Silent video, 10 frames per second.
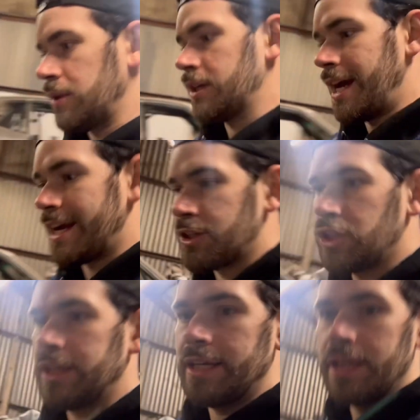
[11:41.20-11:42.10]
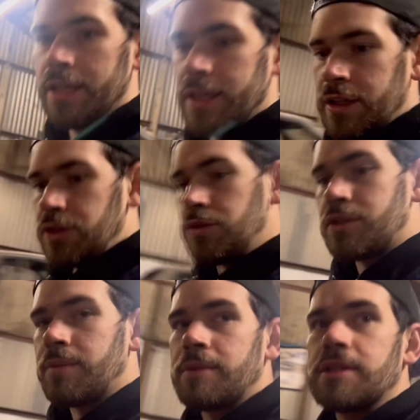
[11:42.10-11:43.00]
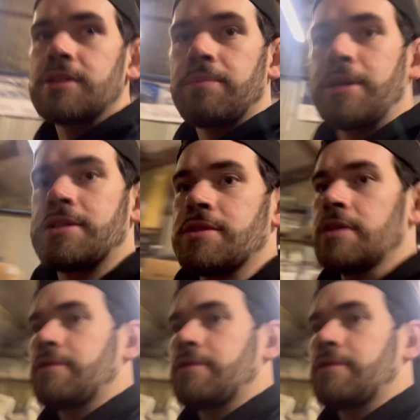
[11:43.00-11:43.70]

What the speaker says: actually do something to the pistons I've